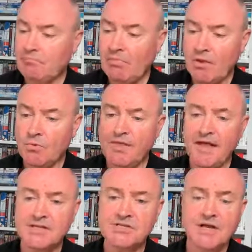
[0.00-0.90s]
Whether
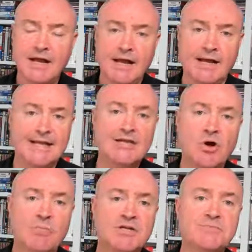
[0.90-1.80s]
that's an
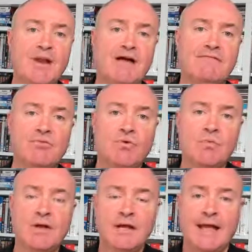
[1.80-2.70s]
e-commerce platform,
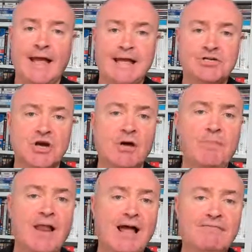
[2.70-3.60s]
HR
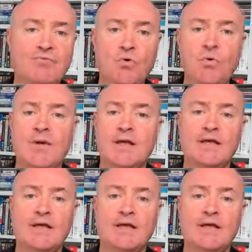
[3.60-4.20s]
platform,